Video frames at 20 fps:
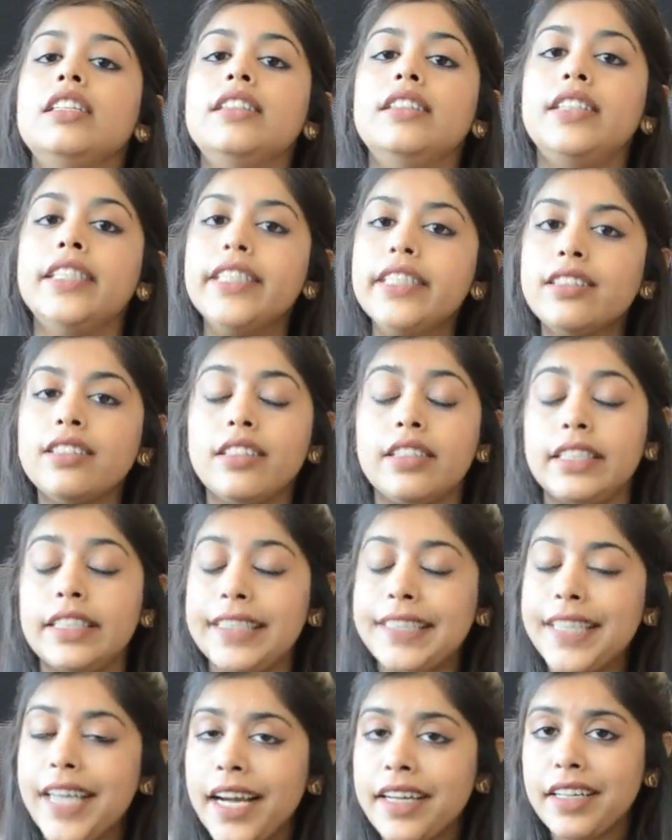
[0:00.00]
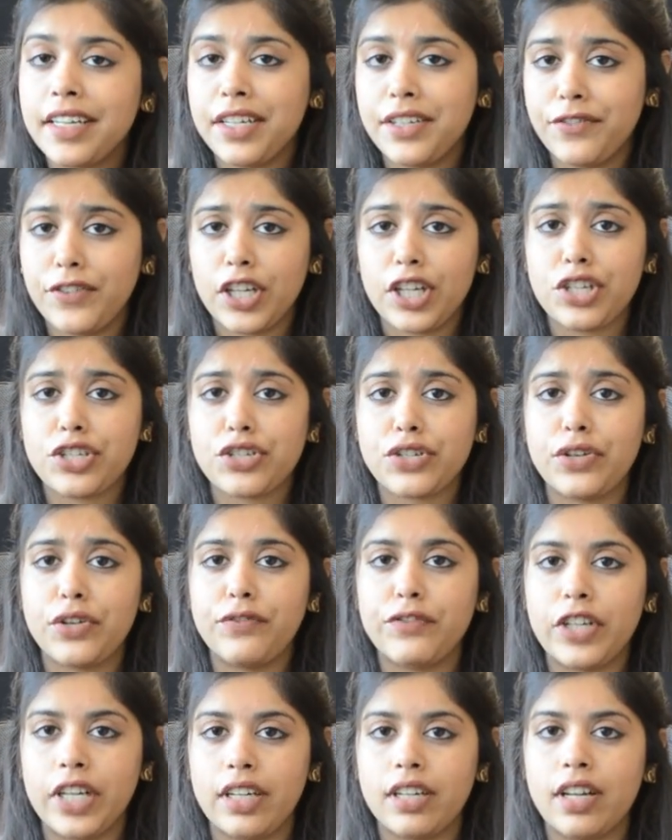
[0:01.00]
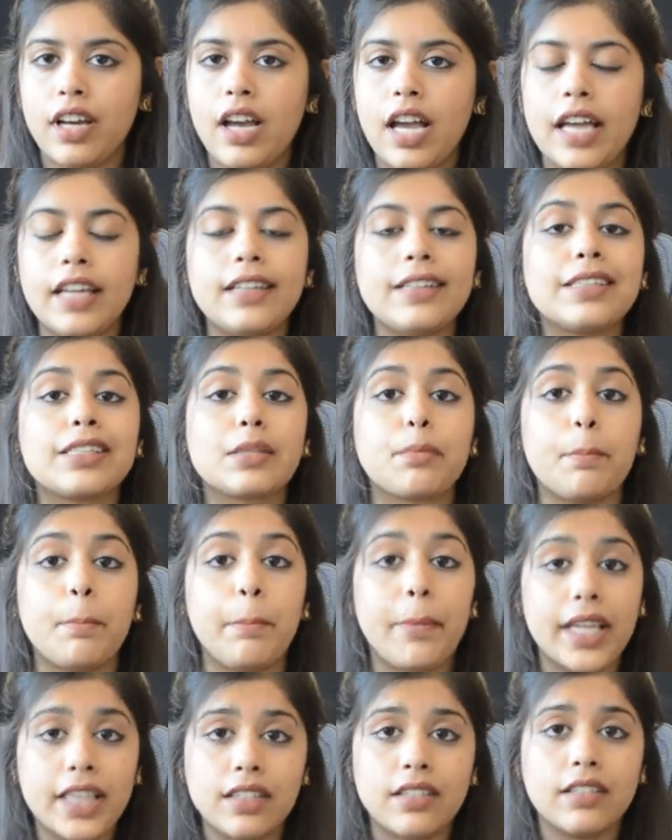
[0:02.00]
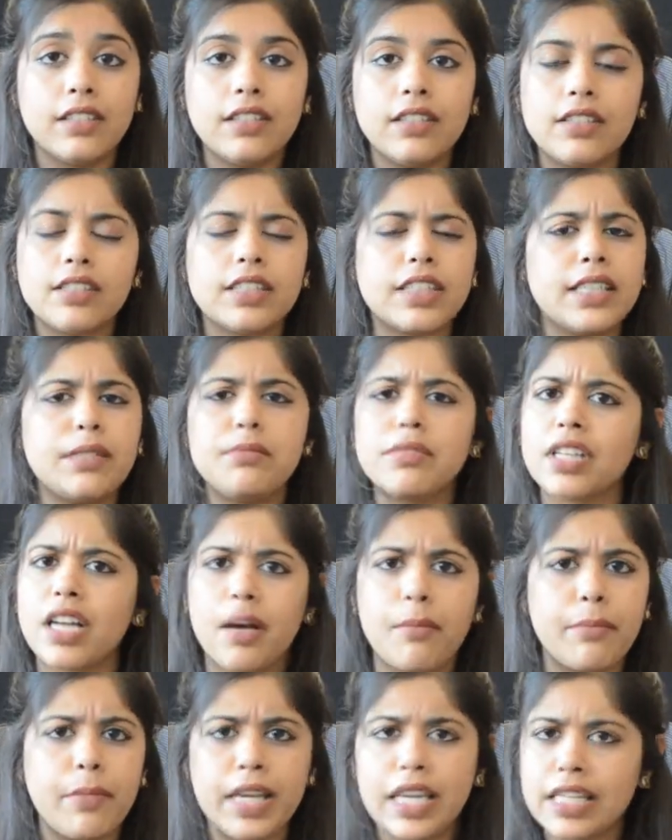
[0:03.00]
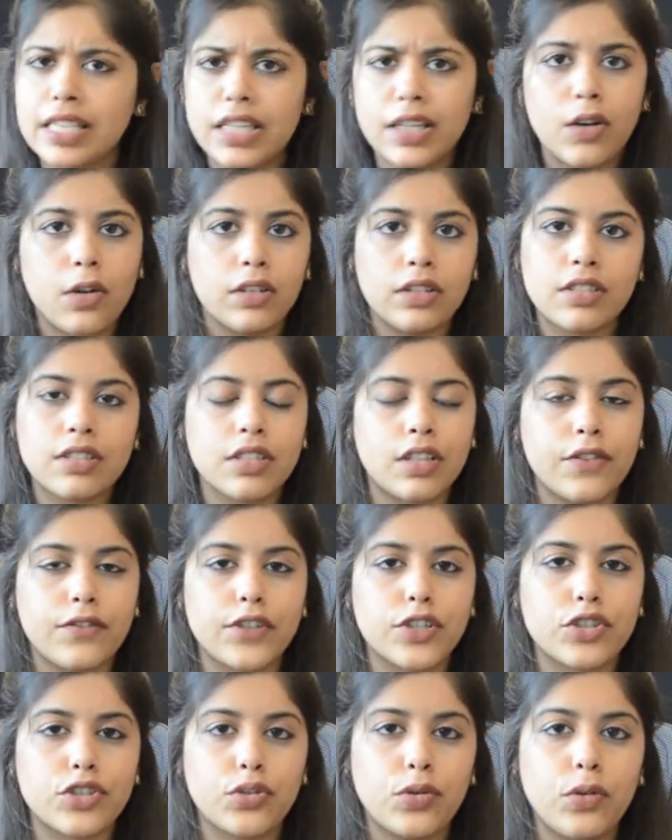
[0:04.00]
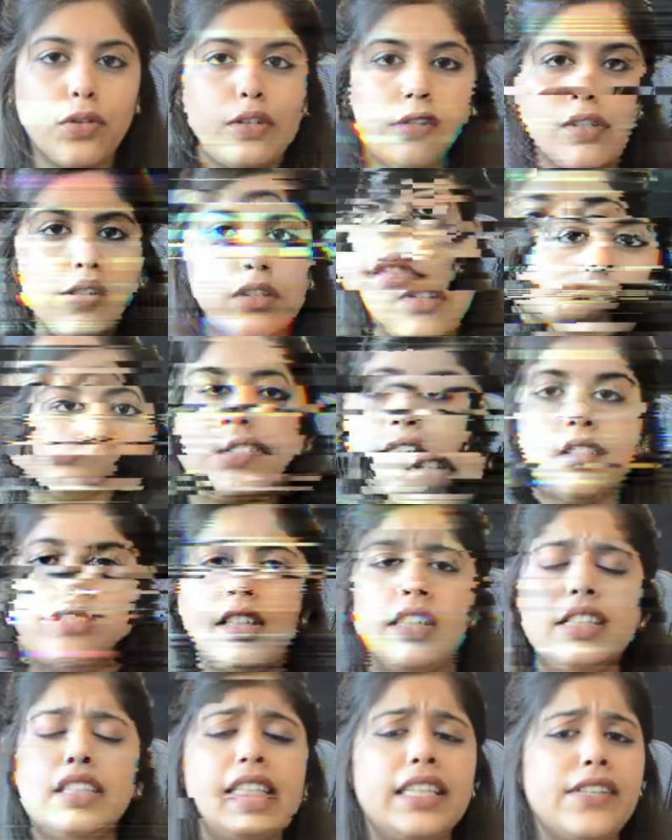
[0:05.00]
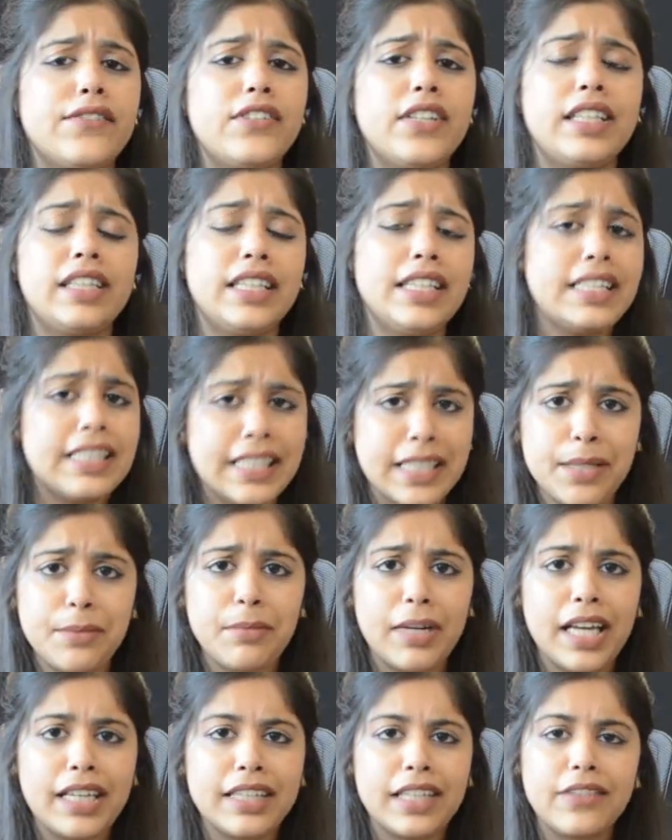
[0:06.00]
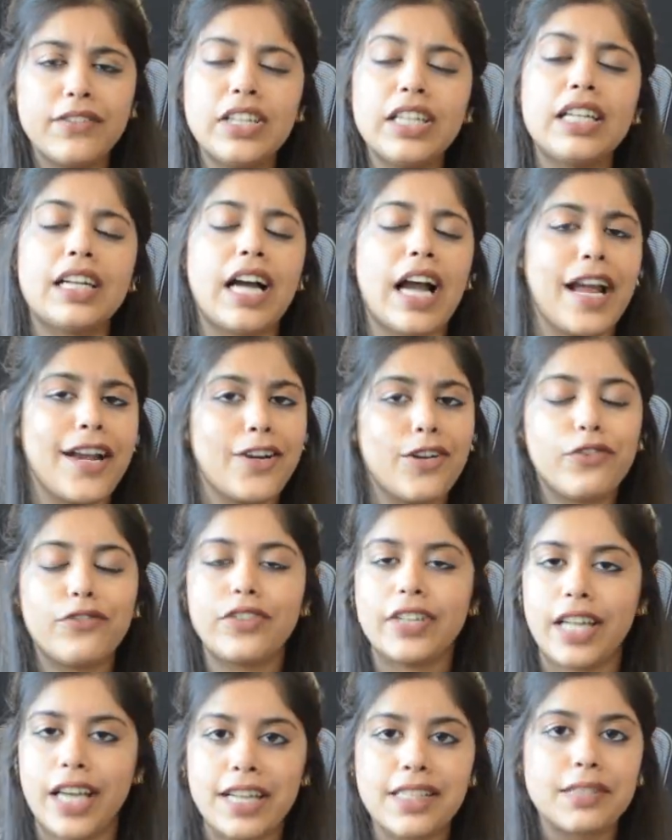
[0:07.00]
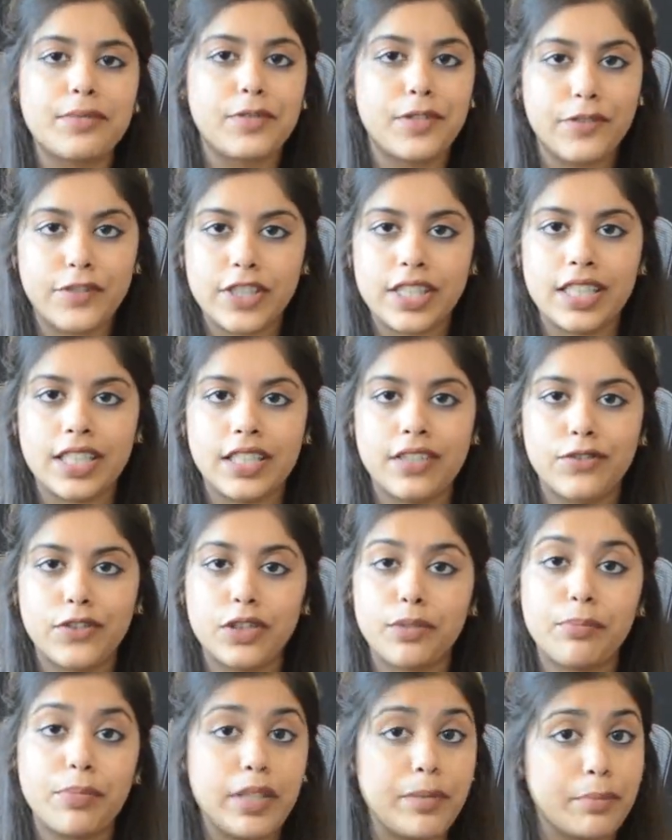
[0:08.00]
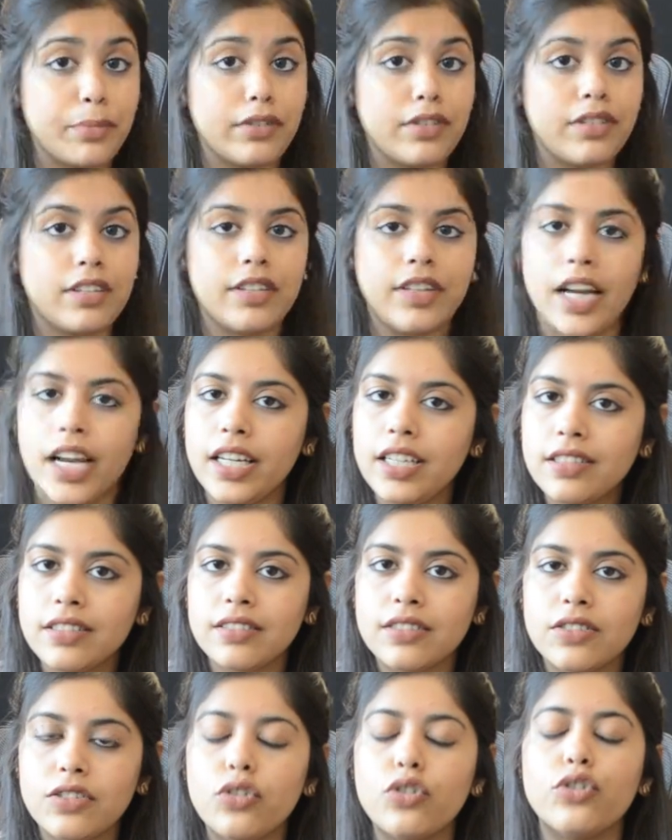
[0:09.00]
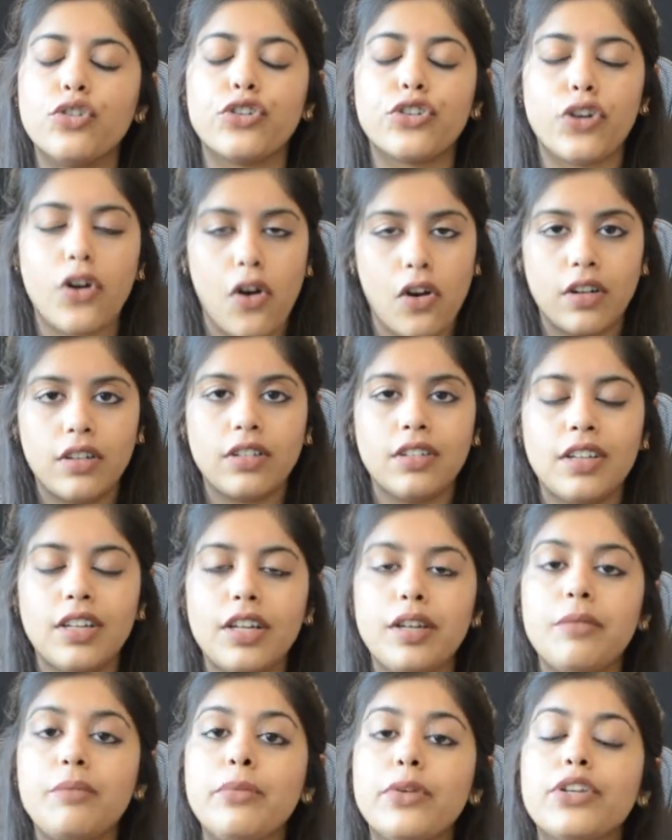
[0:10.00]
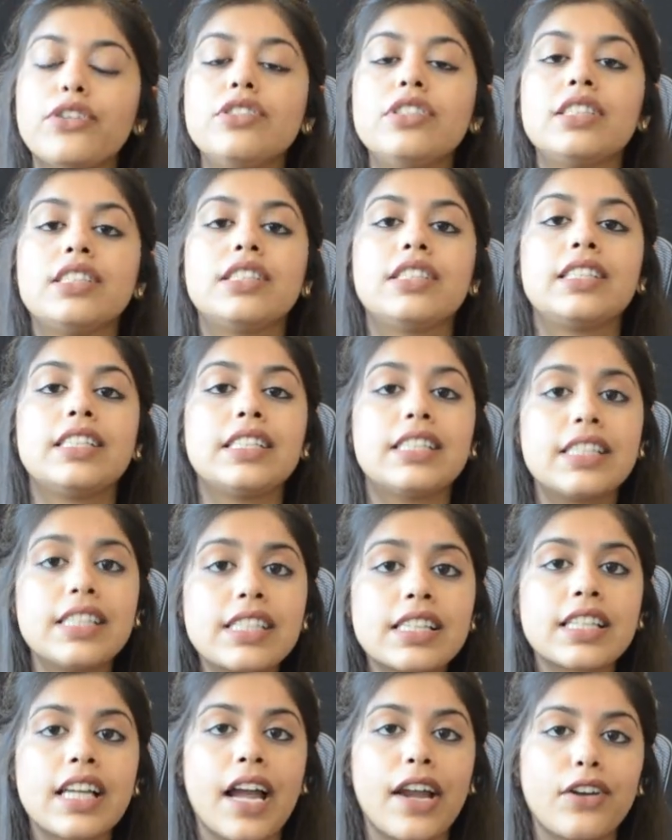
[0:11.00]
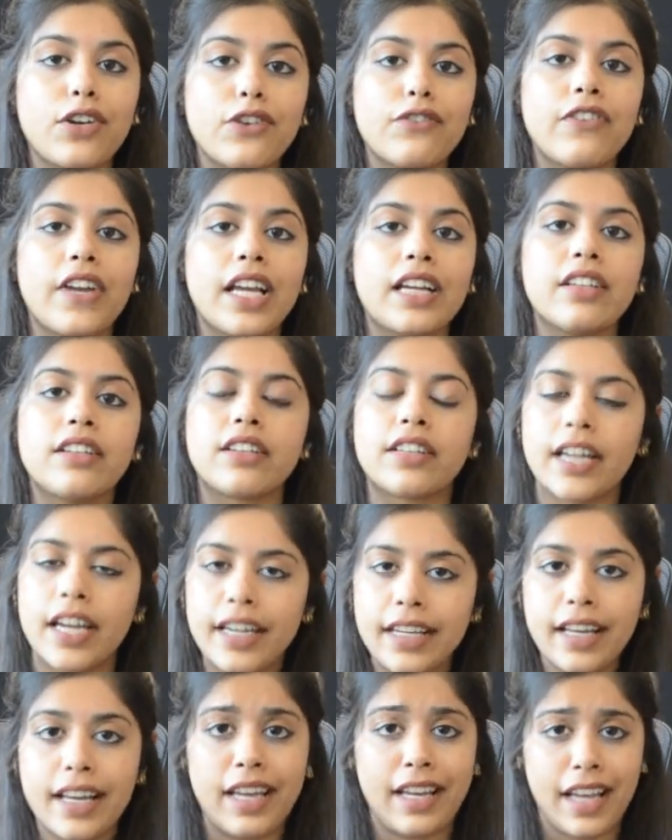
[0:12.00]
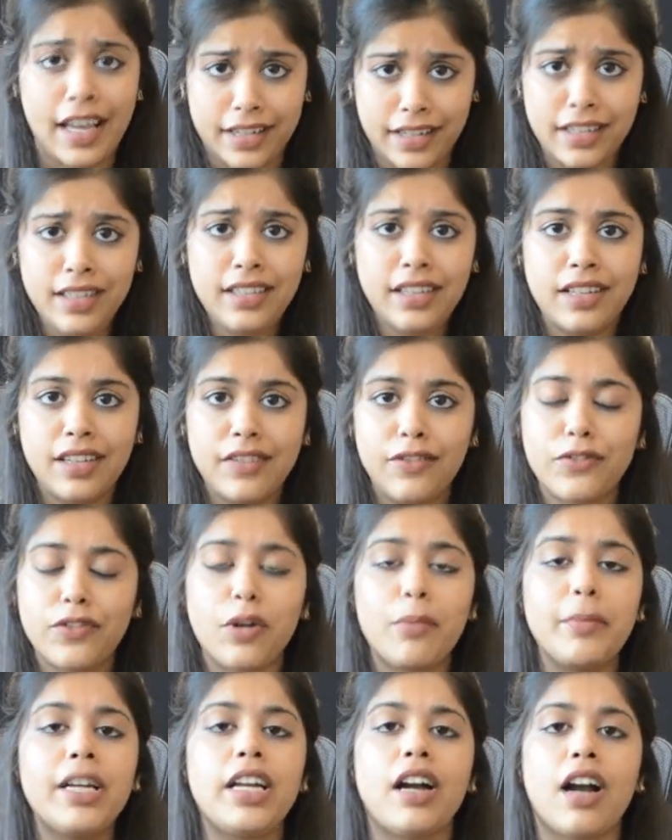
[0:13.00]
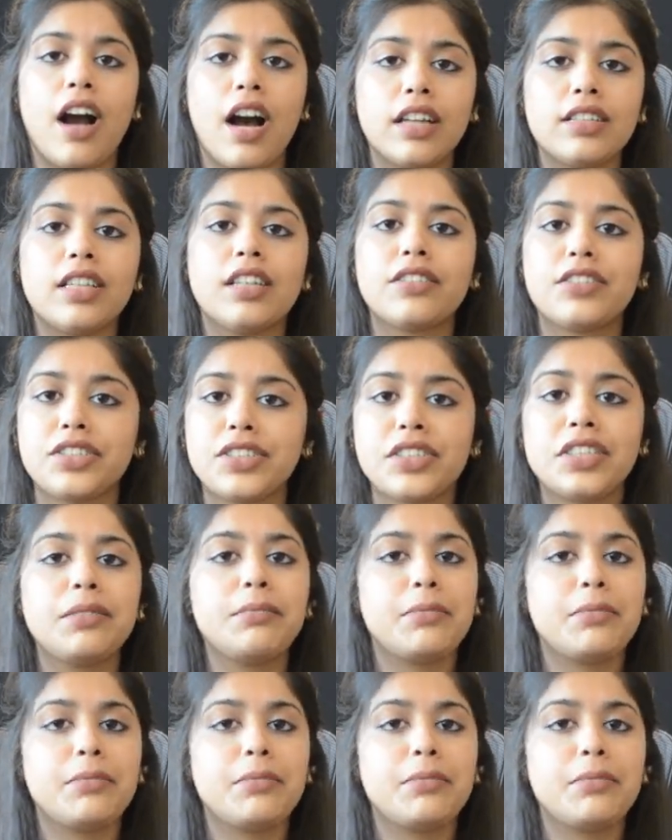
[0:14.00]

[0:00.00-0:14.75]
This de-identification of data and its method seems amazing on the surface, though they, they seem like they will kind of enhance privacy for the people, right? Wrong. Because this is kind of like a red herring from an Agatha Christie